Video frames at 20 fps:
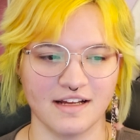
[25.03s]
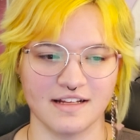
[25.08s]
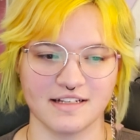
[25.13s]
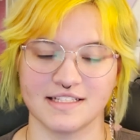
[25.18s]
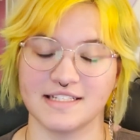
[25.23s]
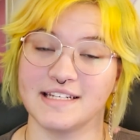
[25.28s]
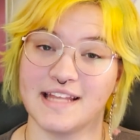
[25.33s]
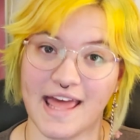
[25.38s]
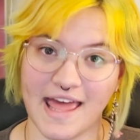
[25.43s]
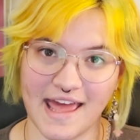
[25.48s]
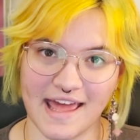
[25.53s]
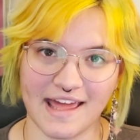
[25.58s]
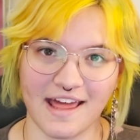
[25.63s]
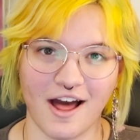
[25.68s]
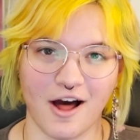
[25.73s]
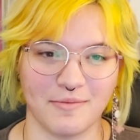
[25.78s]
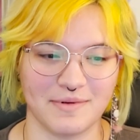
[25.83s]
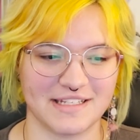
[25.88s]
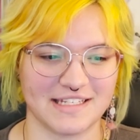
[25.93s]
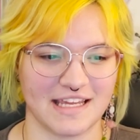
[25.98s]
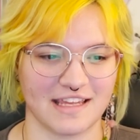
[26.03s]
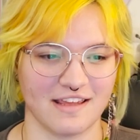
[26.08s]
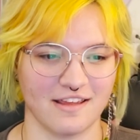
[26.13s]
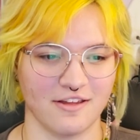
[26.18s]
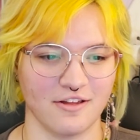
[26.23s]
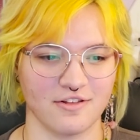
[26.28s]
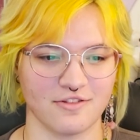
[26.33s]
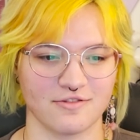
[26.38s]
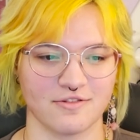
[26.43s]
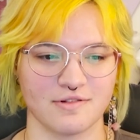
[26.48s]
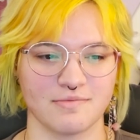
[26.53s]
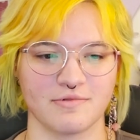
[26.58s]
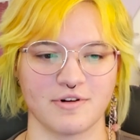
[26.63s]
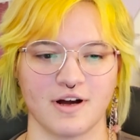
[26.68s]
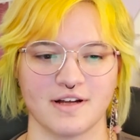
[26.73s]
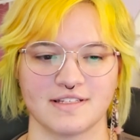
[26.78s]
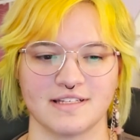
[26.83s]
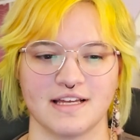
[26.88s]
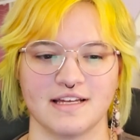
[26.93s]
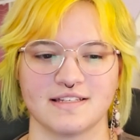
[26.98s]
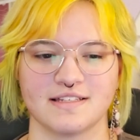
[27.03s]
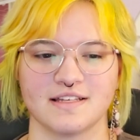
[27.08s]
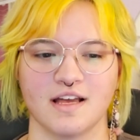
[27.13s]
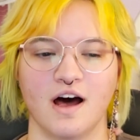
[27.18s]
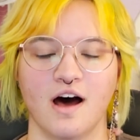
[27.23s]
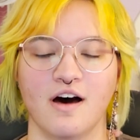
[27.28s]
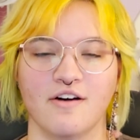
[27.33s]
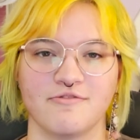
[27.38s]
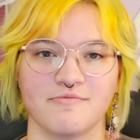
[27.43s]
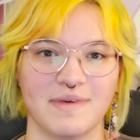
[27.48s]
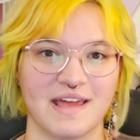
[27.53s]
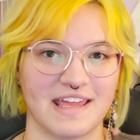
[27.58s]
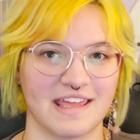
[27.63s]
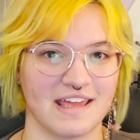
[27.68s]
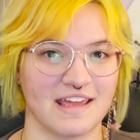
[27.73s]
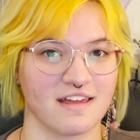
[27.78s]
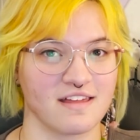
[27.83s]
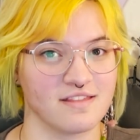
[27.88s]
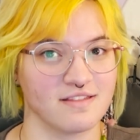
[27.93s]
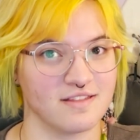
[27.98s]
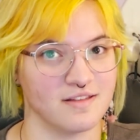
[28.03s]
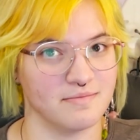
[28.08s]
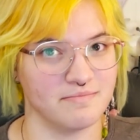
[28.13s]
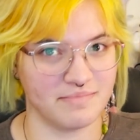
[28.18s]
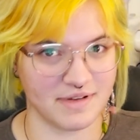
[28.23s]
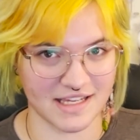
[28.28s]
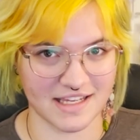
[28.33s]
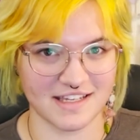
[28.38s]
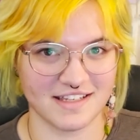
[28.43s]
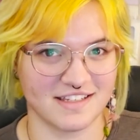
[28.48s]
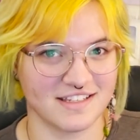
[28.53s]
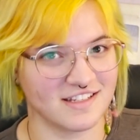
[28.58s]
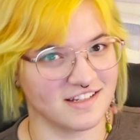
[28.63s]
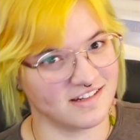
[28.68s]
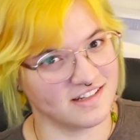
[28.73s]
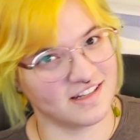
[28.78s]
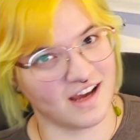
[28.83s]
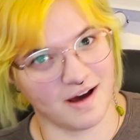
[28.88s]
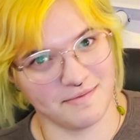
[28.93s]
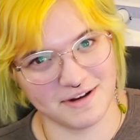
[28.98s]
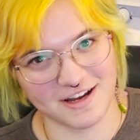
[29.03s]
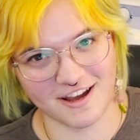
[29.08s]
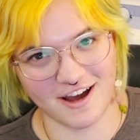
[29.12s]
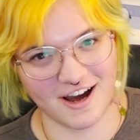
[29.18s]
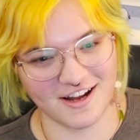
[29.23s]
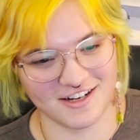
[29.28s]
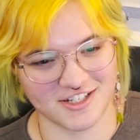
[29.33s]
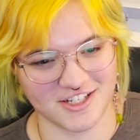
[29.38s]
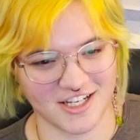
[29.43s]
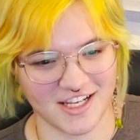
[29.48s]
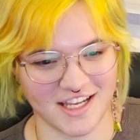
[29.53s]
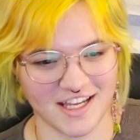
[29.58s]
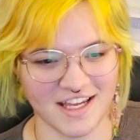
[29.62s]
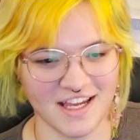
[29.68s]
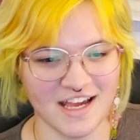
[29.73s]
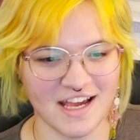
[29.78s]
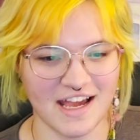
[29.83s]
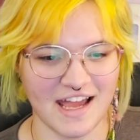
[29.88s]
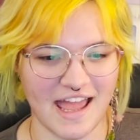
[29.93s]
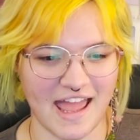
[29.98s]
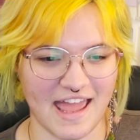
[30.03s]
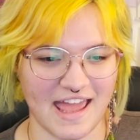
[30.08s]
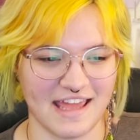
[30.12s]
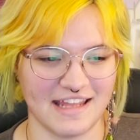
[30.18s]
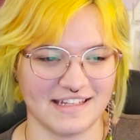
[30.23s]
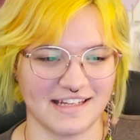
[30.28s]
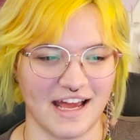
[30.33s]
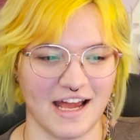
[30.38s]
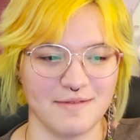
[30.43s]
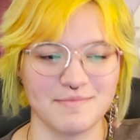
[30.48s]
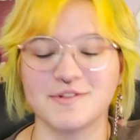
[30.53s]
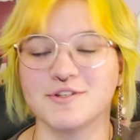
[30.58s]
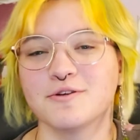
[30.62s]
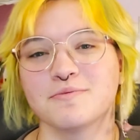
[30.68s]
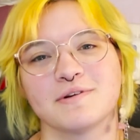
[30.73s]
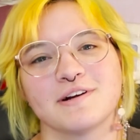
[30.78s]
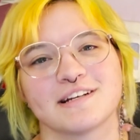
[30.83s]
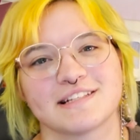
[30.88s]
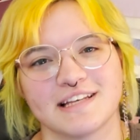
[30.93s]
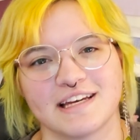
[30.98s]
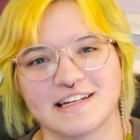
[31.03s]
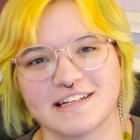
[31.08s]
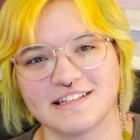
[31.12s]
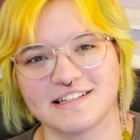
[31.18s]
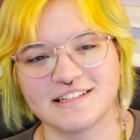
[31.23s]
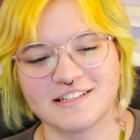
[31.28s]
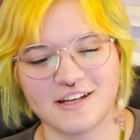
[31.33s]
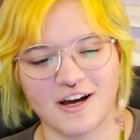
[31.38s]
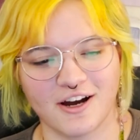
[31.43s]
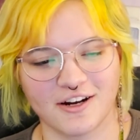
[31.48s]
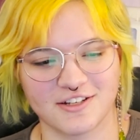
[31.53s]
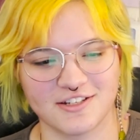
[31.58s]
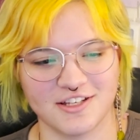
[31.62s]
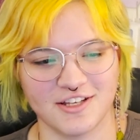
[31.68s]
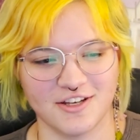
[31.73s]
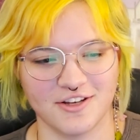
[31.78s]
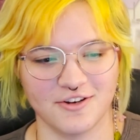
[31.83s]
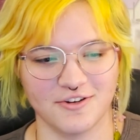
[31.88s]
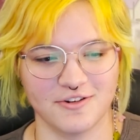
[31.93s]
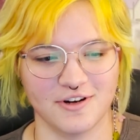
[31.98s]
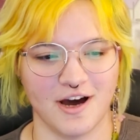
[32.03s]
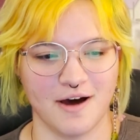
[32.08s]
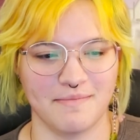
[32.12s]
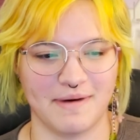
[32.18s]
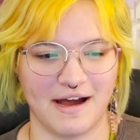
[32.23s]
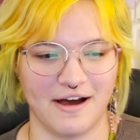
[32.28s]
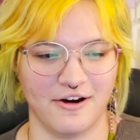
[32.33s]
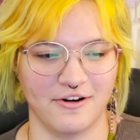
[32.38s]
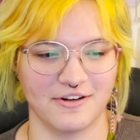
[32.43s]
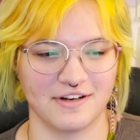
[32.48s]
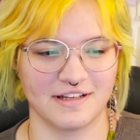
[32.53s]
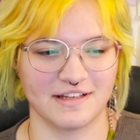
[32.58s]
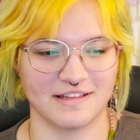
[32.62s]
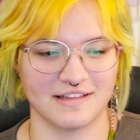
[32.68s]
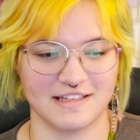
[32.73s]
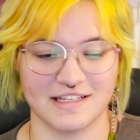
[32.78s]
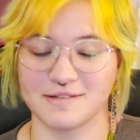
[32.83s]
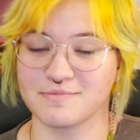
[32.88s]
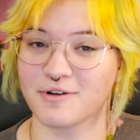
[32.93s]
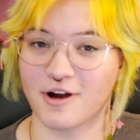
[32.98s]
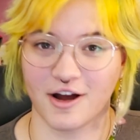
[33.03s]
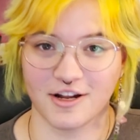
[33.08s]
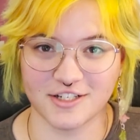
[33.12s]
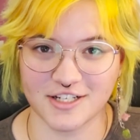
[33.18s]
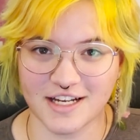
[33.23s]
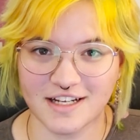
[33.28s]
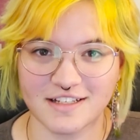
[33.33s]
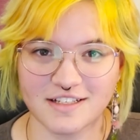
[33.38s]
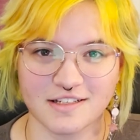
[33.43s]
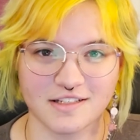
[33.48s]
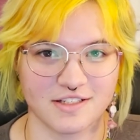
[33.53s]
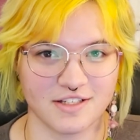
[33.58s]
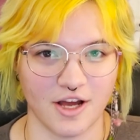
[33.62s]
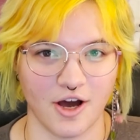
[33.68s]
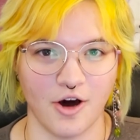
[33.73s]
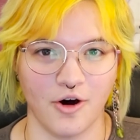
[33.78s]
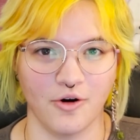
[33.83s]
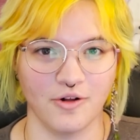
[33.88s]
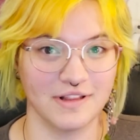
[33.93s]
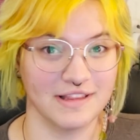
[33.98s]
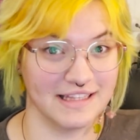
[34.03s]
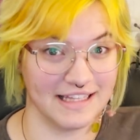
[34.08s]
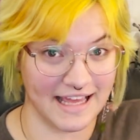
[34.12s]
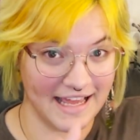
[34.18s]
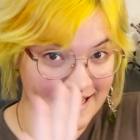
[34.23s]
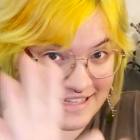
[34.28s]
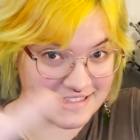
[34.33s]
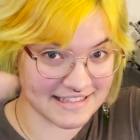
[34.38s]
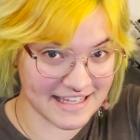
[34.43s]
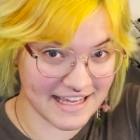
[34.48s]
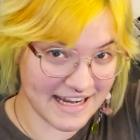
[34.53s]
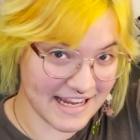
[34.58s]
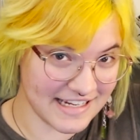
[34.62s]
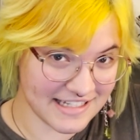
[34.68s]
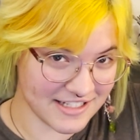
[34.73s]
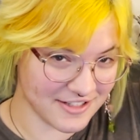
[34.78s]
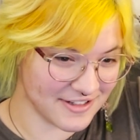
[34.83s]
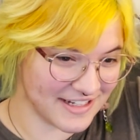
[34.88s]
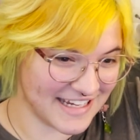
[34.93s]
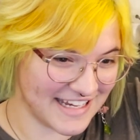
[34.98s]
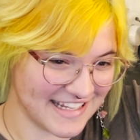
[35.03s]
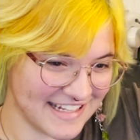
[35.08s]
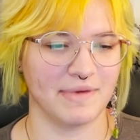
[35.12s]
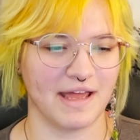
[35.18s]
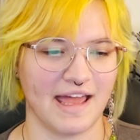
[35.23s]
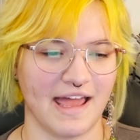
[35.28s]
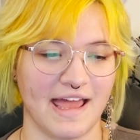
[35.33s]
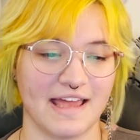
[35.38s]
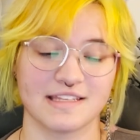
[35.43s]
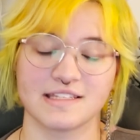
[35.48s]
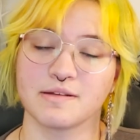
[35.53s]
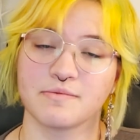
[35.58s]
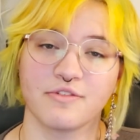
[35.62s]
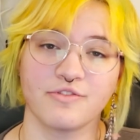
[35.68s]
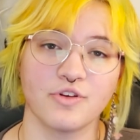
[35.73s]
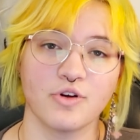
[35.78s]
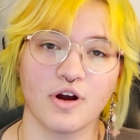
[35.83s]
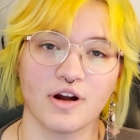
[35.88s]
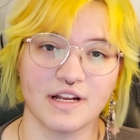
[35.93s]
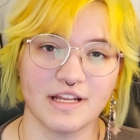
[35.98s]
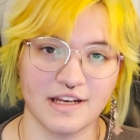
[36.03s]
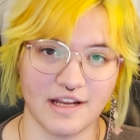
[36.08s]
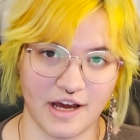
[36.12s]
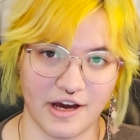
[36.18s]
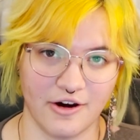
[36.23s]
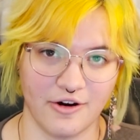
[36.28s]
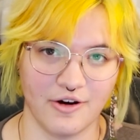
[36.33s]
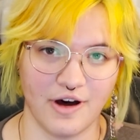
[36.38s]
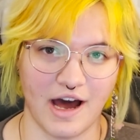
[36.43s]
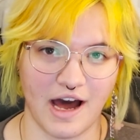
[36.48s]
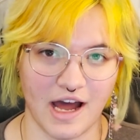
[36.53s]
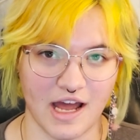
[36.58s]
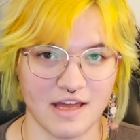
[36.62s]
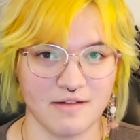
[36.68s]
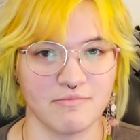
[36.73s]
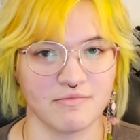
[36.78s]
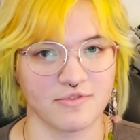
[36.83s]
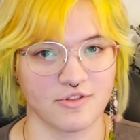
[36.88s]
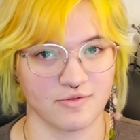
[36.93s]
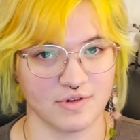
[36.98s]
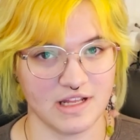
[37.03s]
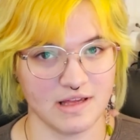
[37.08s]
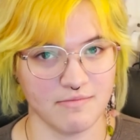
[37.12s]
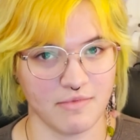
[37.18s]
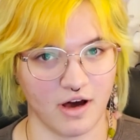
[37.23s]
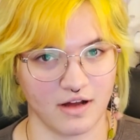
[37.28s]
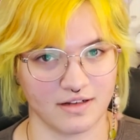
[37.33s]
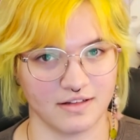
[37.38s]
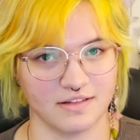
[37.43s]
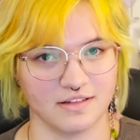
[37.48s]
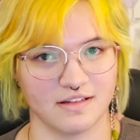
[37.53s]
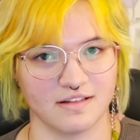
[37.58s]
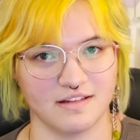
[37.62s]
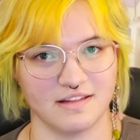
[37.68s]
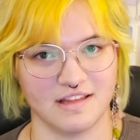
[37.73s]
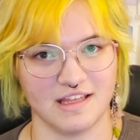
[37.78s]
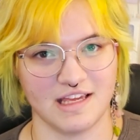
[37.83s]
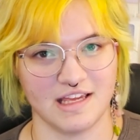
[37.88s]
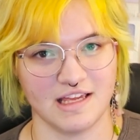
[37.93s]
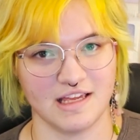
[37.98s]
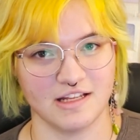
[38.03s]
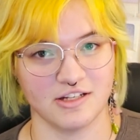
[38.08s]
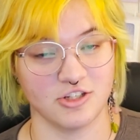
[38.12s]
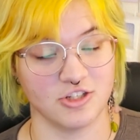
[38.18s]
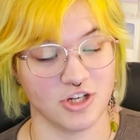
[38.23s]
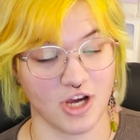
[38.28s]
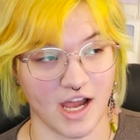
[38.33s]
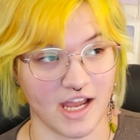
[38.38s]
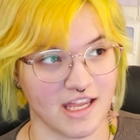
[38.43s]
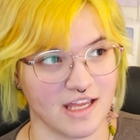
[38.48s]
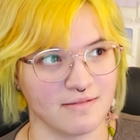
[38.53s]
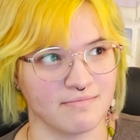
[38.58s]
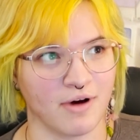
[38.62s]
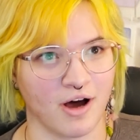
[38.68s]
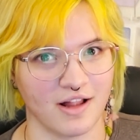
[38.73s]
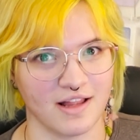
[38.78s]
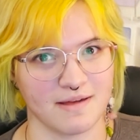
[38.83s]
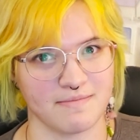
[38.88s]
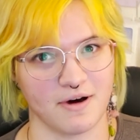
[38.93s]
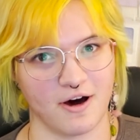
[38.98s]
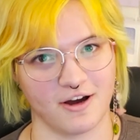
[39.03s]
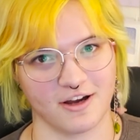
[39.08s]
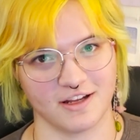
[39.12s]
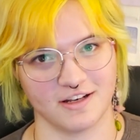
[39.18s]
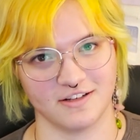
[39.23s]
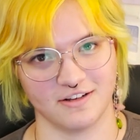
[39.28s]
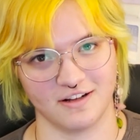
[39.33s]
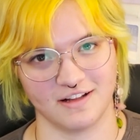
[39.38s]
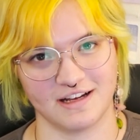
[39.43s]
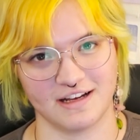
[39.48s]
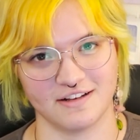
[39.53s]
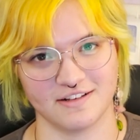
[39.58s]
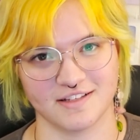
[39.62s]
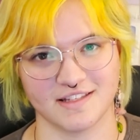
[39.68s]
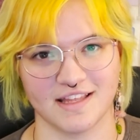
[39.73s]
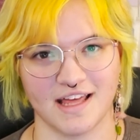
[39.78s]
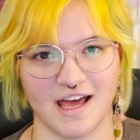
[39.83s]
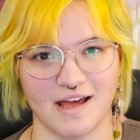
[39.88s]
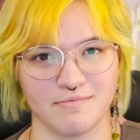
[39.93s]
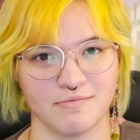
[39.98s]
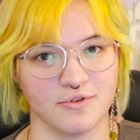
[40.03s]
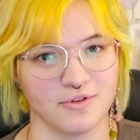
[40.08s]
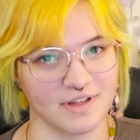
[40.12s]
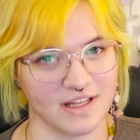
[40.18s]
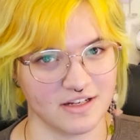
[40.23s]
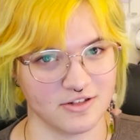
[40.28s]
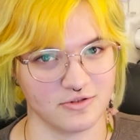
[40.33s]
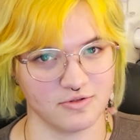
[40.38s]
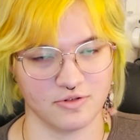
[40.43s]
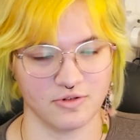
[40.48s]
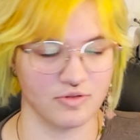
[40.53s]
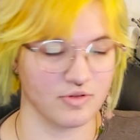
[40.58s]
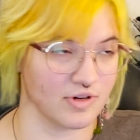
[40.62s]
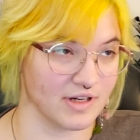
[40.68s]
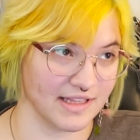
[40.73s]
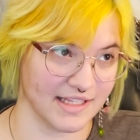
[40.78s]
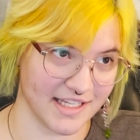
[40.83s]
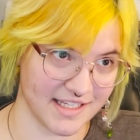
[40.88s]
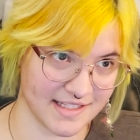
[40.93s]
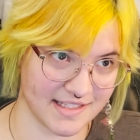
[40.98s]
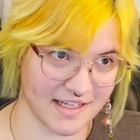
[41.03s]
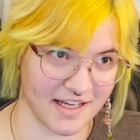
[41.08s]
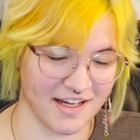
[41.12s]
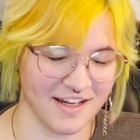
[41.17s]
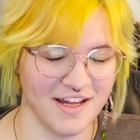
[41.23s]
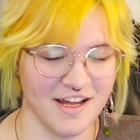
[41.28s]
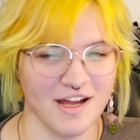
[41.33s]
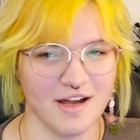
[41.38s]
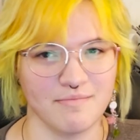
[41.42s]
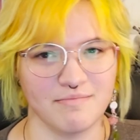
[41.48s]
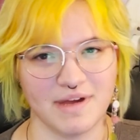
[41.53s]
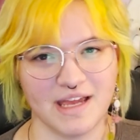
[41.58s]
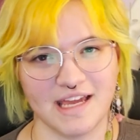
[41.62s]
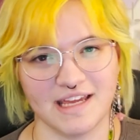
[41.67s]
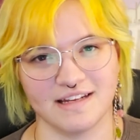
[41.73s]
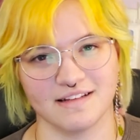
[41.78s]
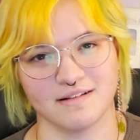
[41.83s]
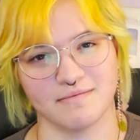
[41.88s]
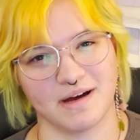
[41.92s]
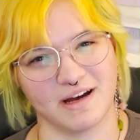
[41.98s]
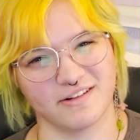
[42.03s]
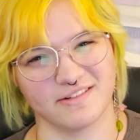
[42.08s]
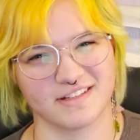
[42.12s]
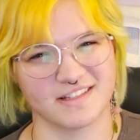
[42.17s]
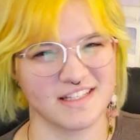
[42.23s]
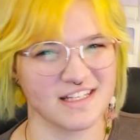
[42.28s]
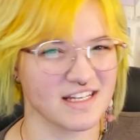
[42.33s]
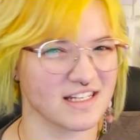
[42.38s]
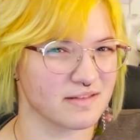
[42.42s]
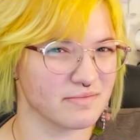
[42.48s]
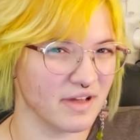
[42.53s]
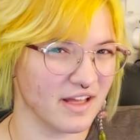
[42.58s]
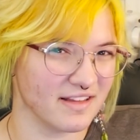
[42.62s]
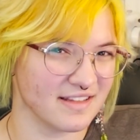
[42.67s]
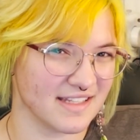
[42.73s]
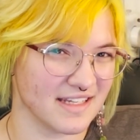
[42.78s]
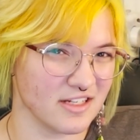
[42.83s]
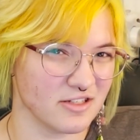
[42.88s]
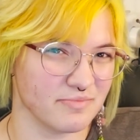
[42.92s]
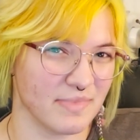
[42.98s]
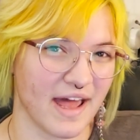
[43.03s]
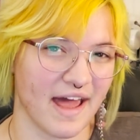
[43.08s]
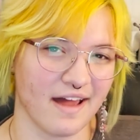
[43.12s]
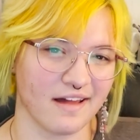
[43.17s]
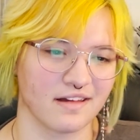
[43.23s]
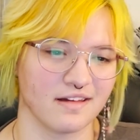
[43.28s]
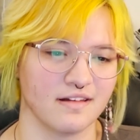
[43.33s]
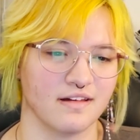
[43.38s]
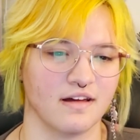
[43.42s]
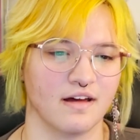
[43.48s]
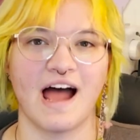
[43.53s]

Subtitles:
Today, I'll be taking you through the process of making the biggest Tamagotchi, and I'm super excited to talk to you about this project, so let's get into it! As some of you already know, I 3D modeled the giant Polly Pocket dollhouse that Moonlight Jewel, or Eliza, made about 6 months-ish back.